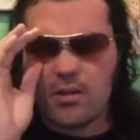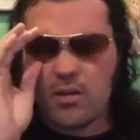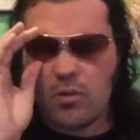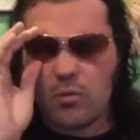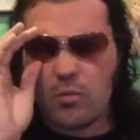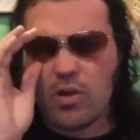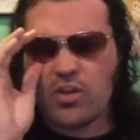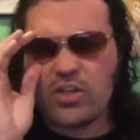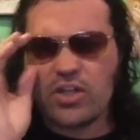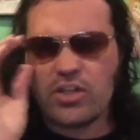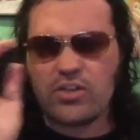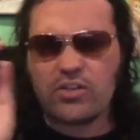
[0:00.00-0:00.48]

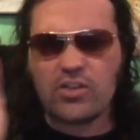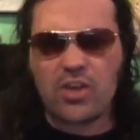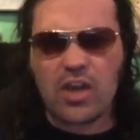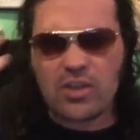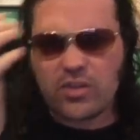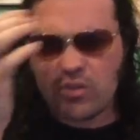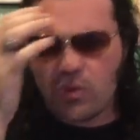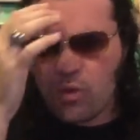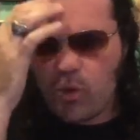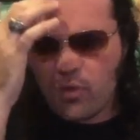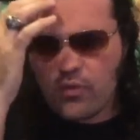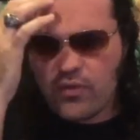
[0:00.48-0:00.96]
Which I thought
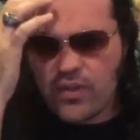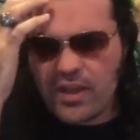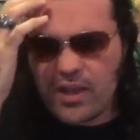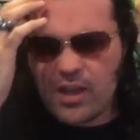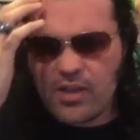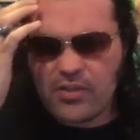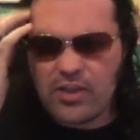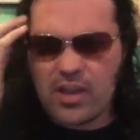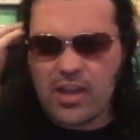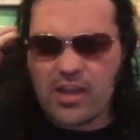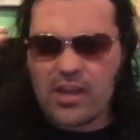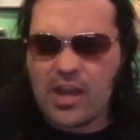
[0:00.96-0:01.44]
the whole thing. I
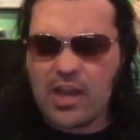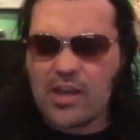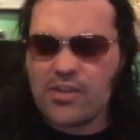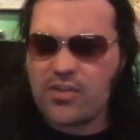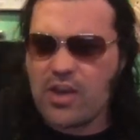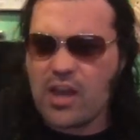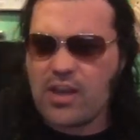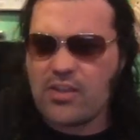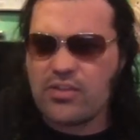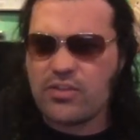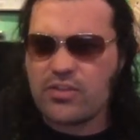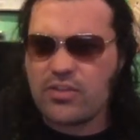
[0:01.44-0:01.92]

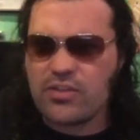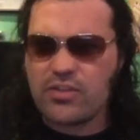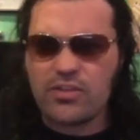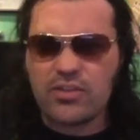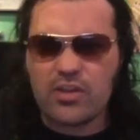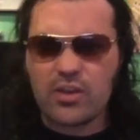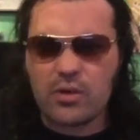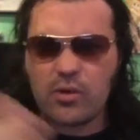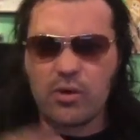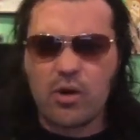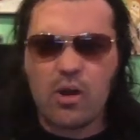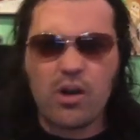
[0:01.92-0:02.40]
thought
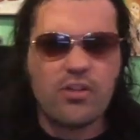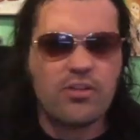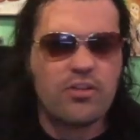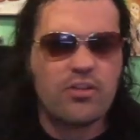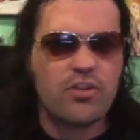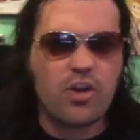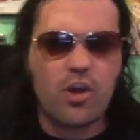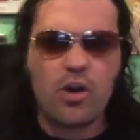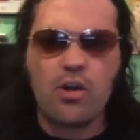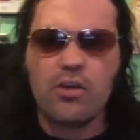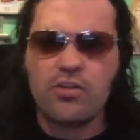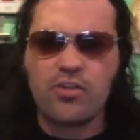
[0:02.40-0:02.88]
they were on
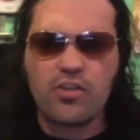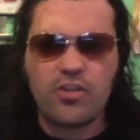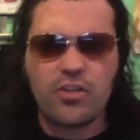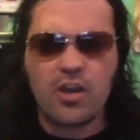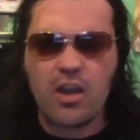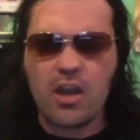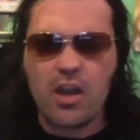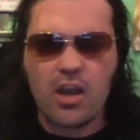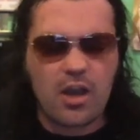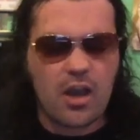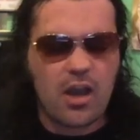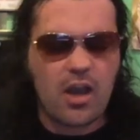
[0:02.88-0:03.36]
Kong's
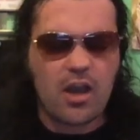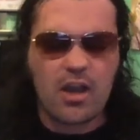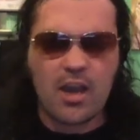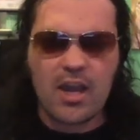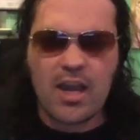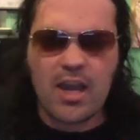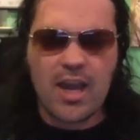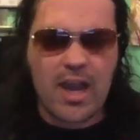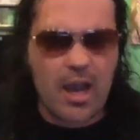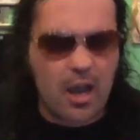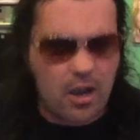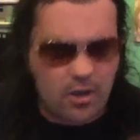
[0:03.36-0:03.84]

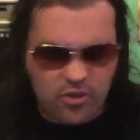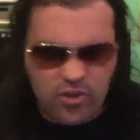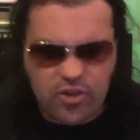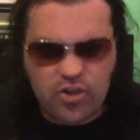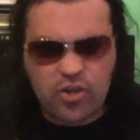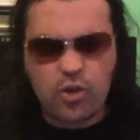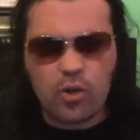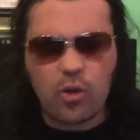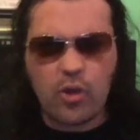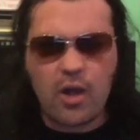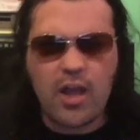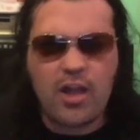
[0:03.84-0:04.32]
on
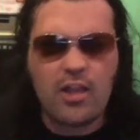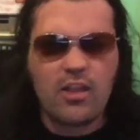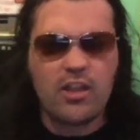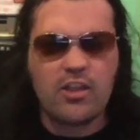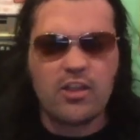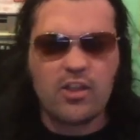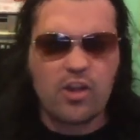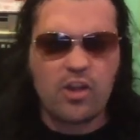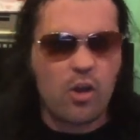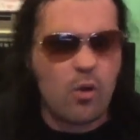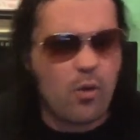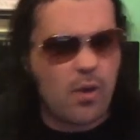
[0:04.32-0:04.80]
Skull Island.
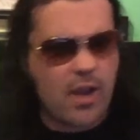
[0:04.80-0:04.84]
You know